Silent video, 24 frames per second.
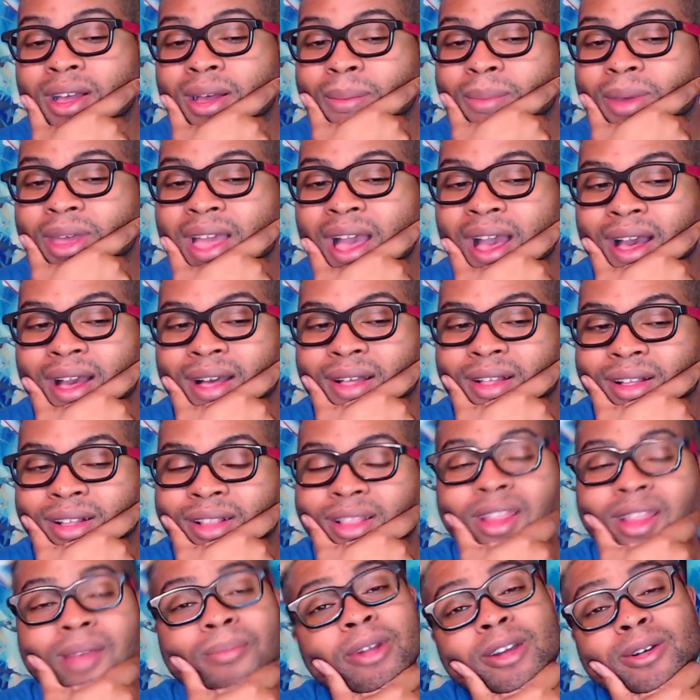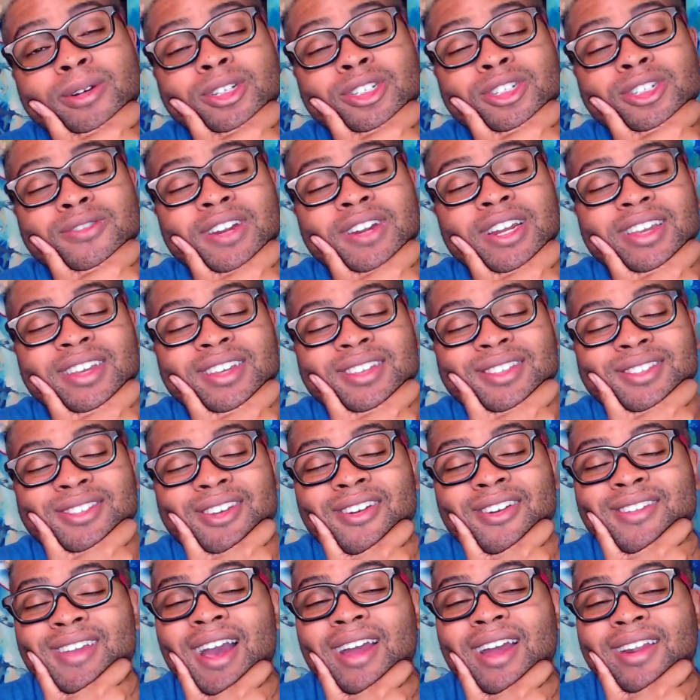But yeah. Let me know what your rankings
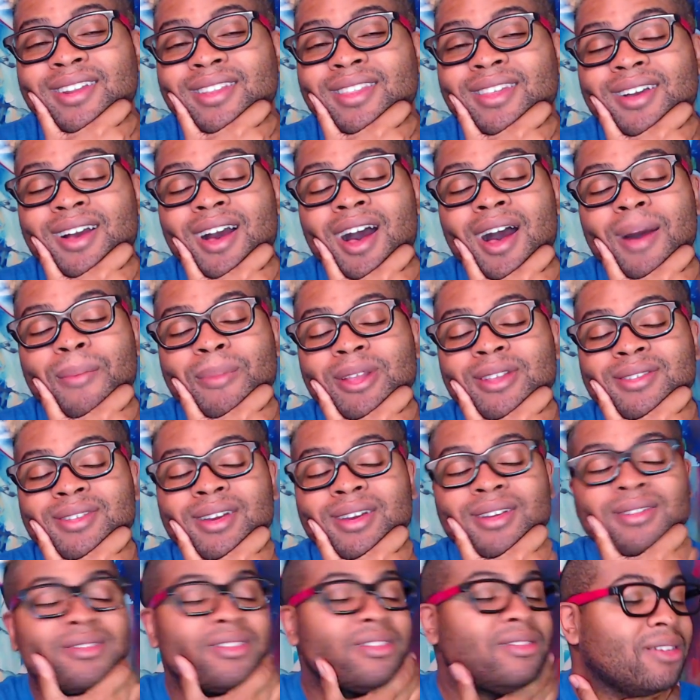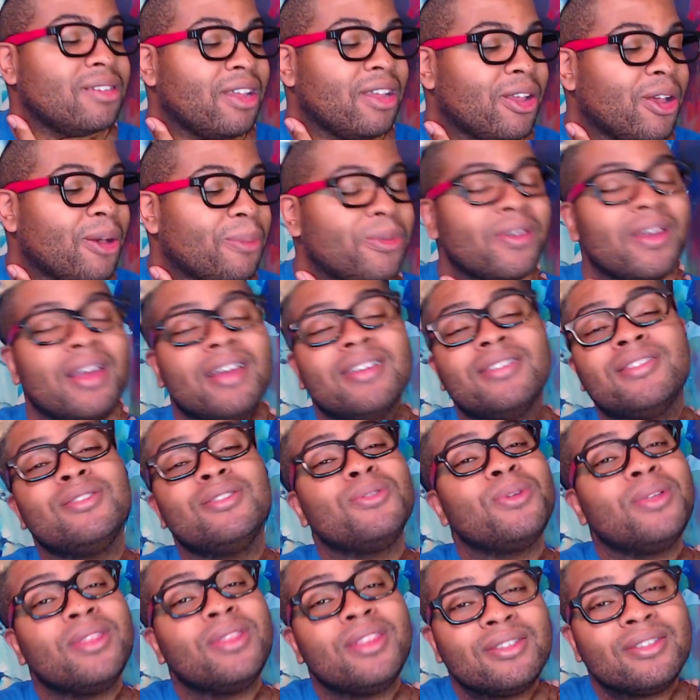are down in the comments section. I hope you guys
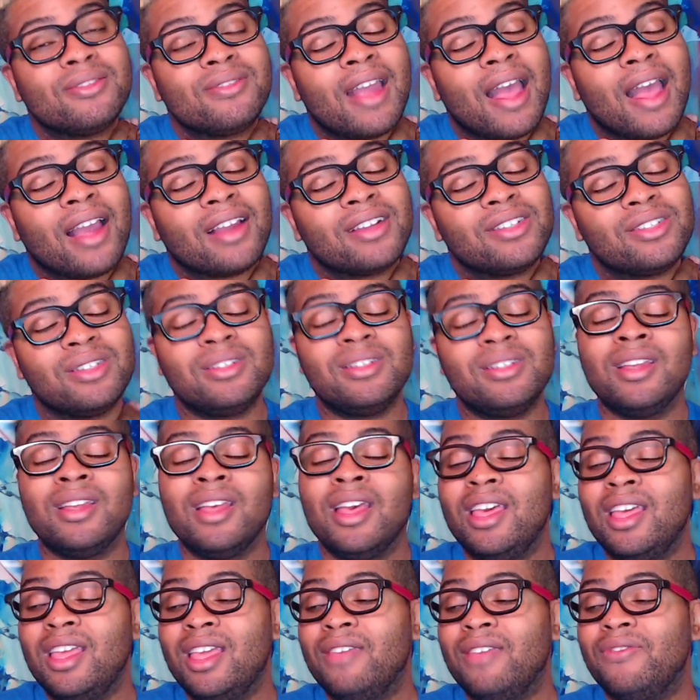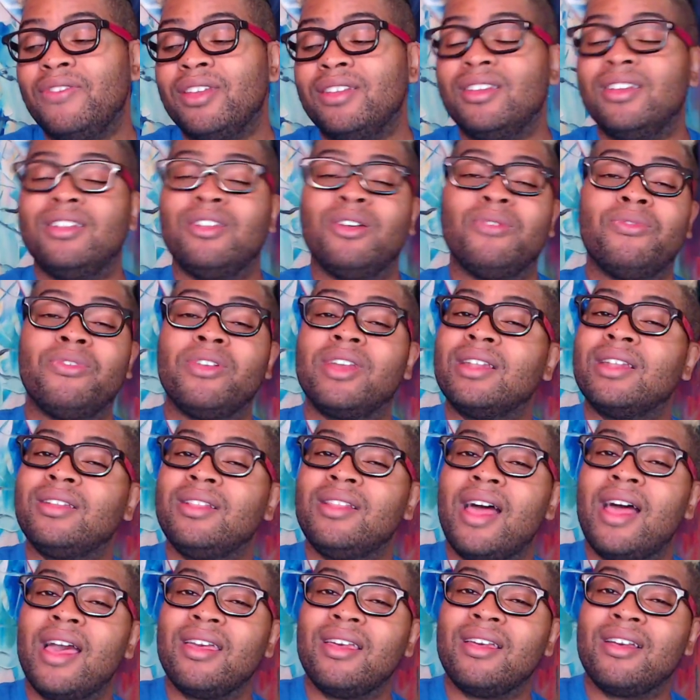enjoyed this reaction. If you did, don't forget to
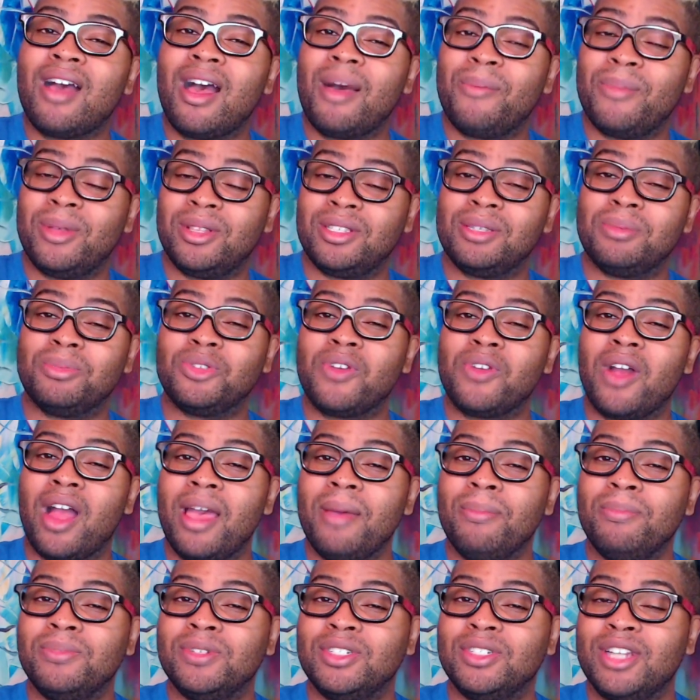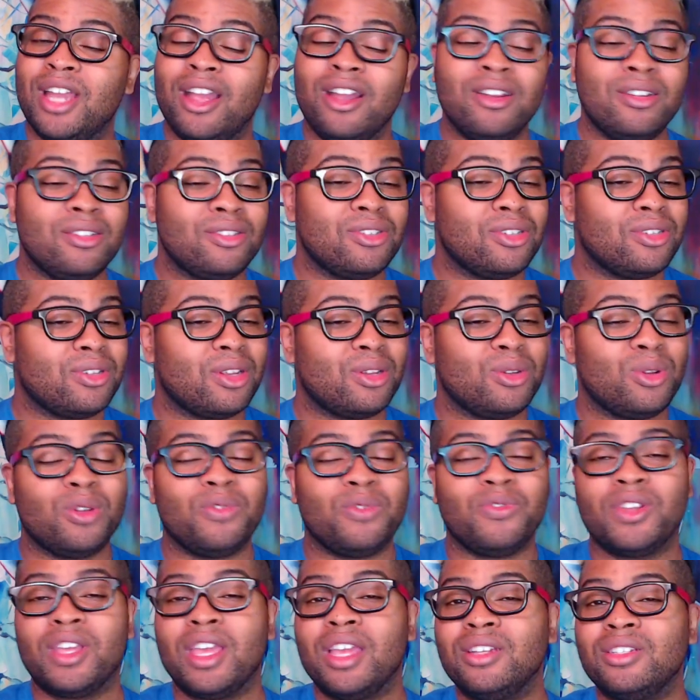like, comment, subscribe, share, turn on
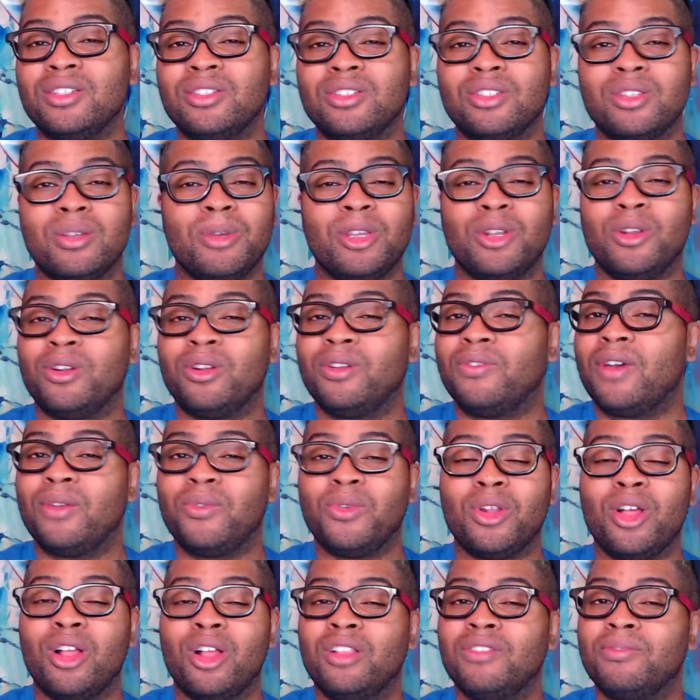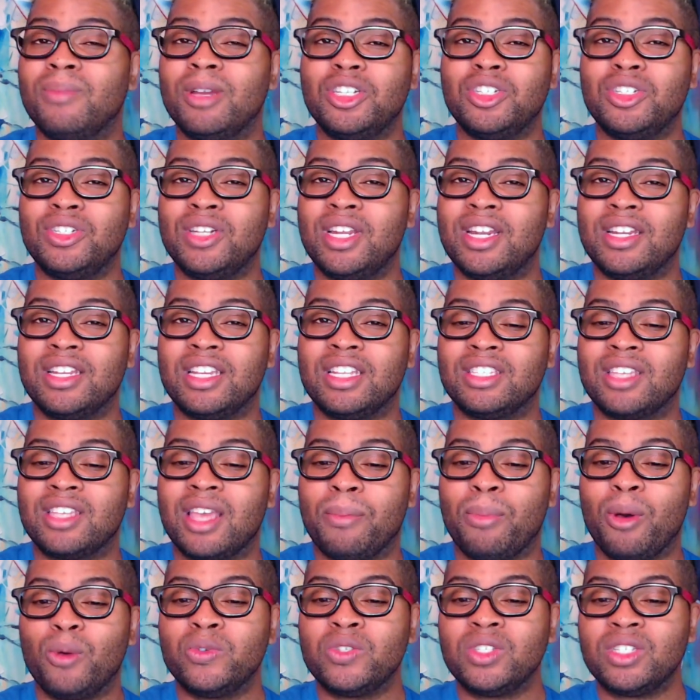notifications so be notified when all of my shenanigans get
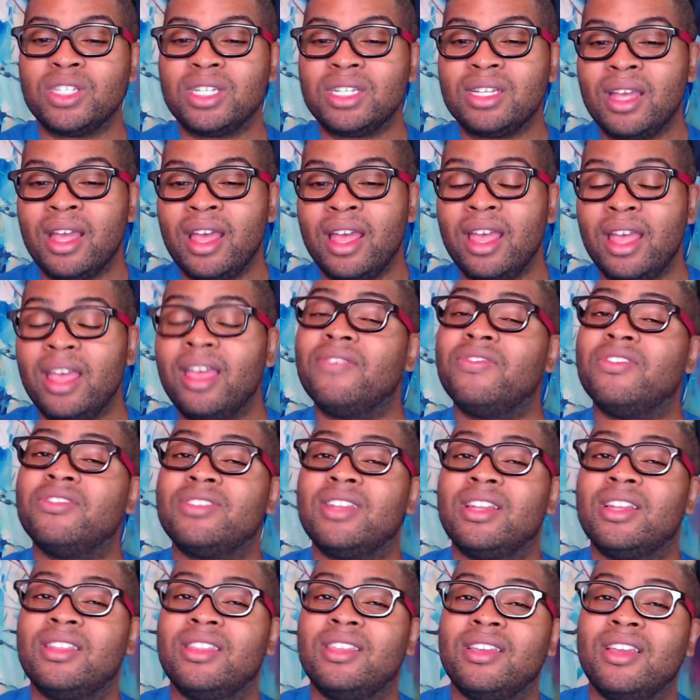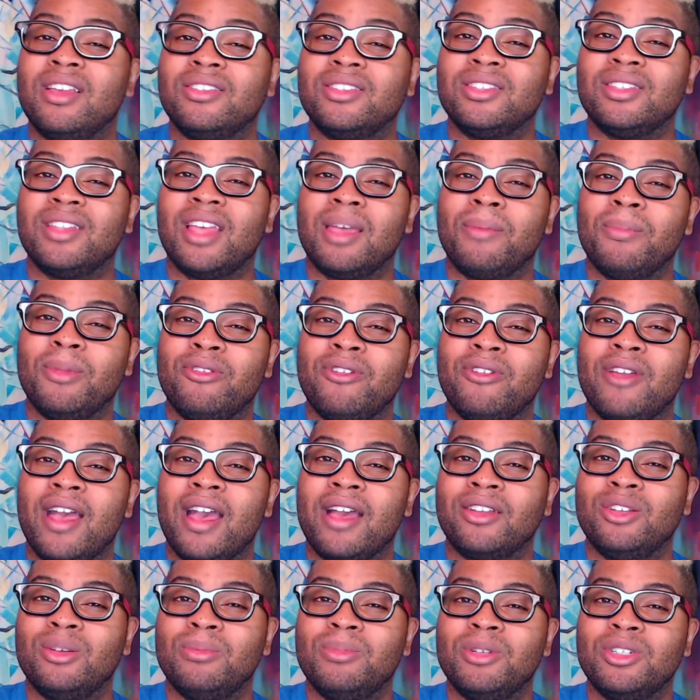posted. If there's anything else you'd like me to
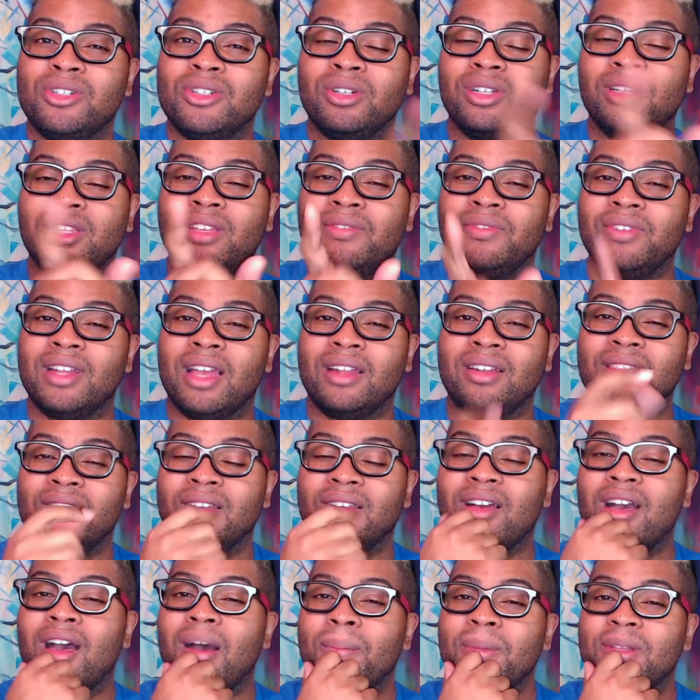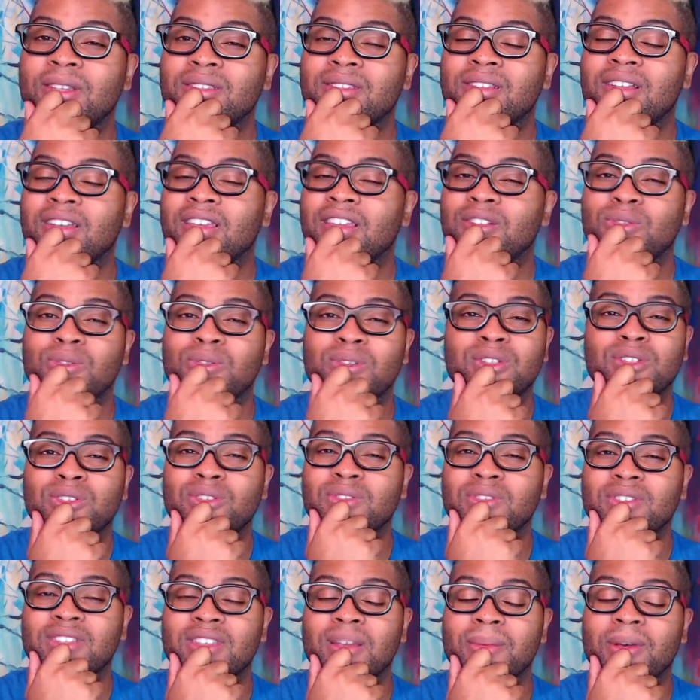react to, be sure to leave it down in the comments and I'll get to it as
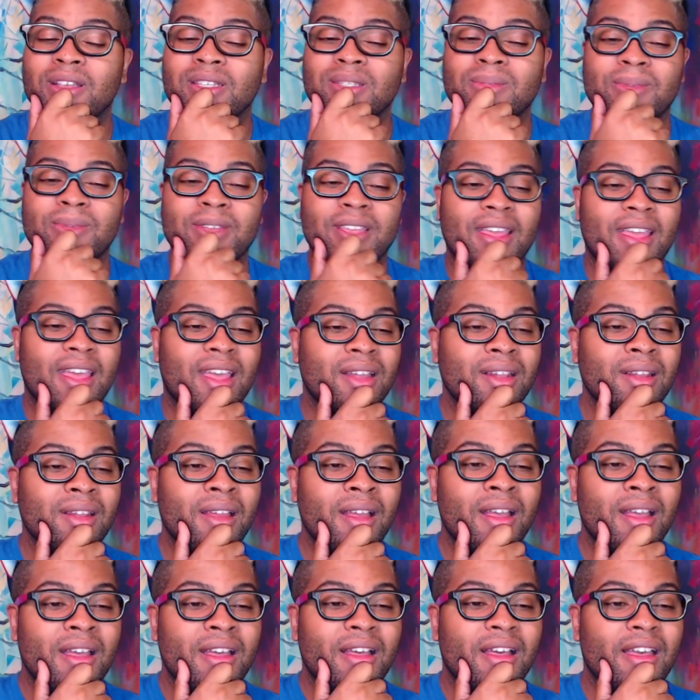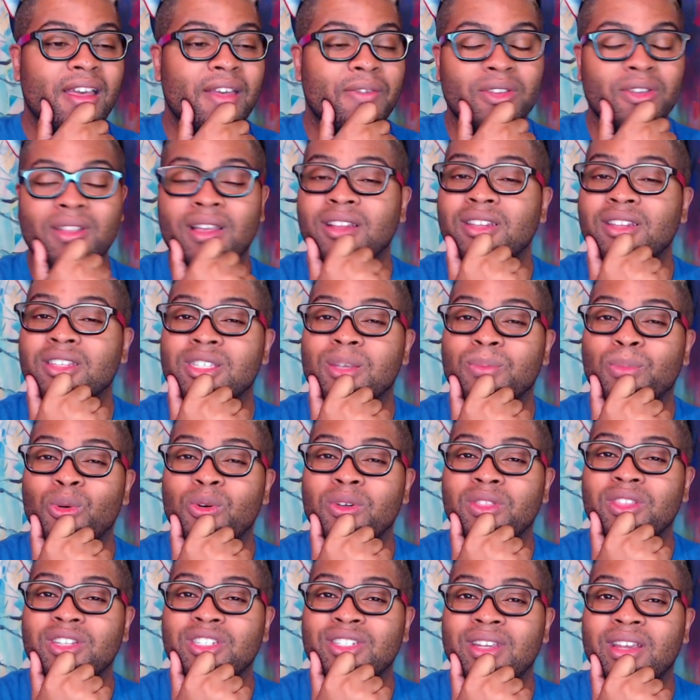soon as I possibly can. If you'd like to
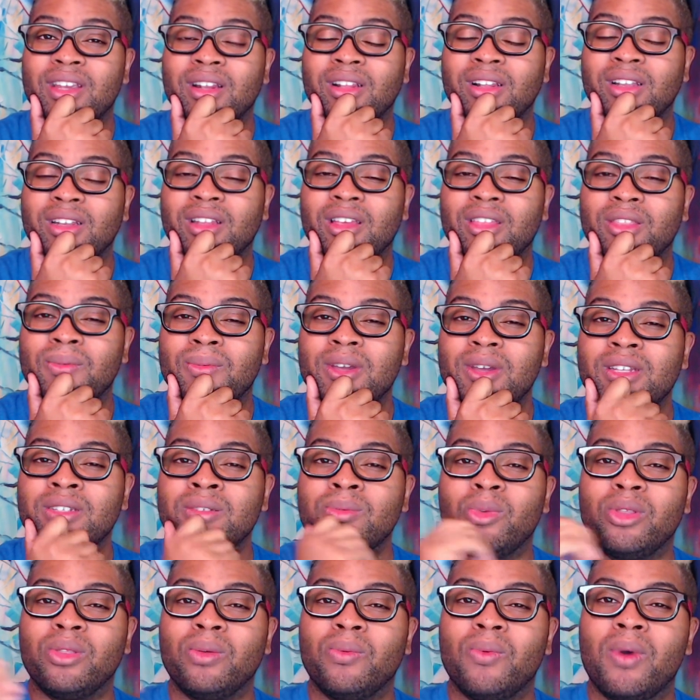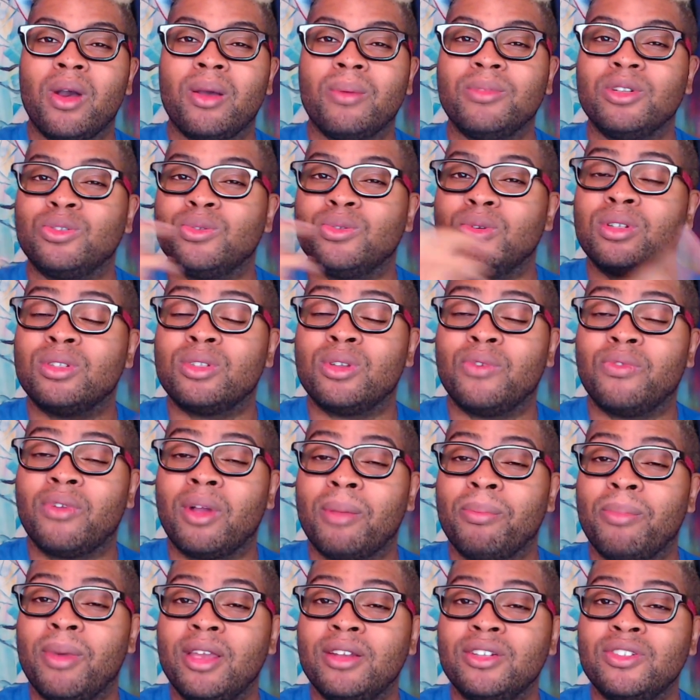support the channel in other ways, you're more than welcome to join us over on
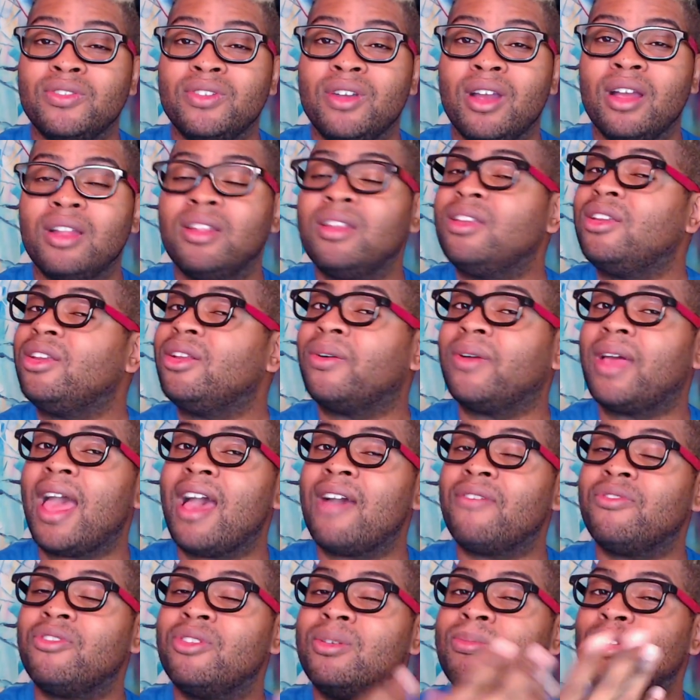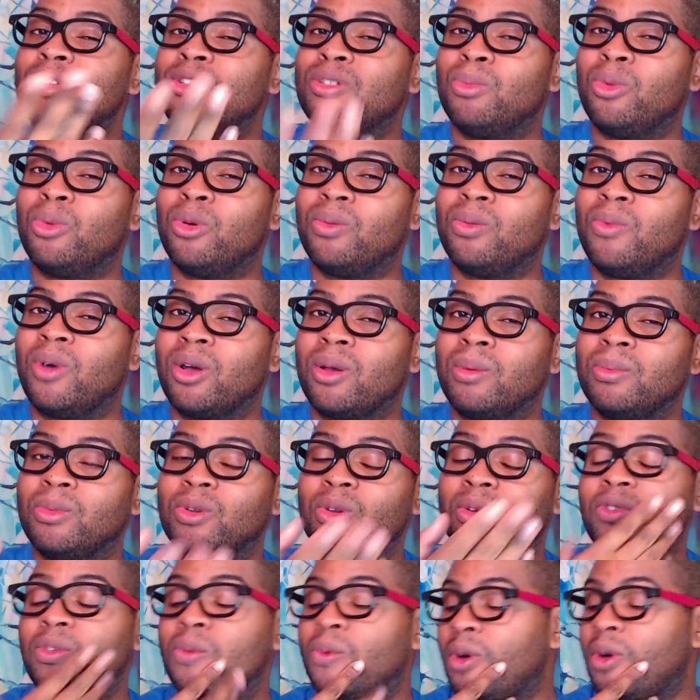Patreon. You don't have to, but you're more than welcome to
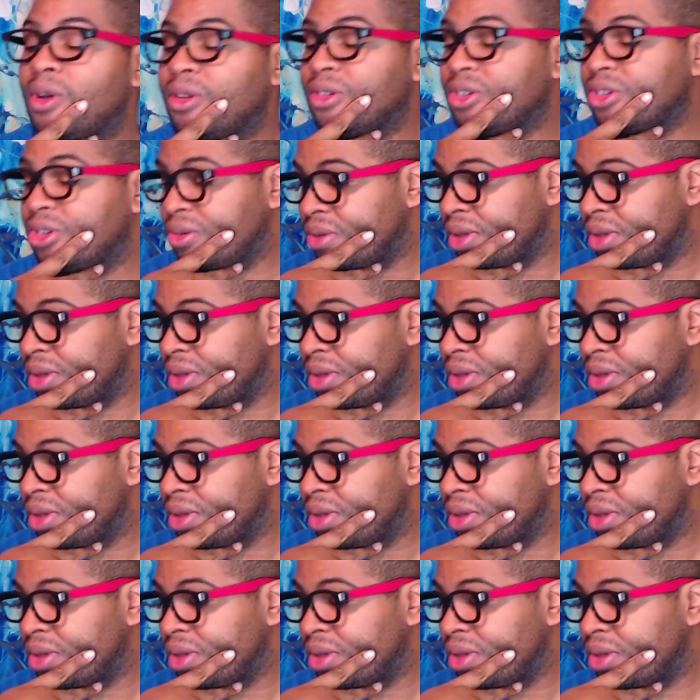if you want to.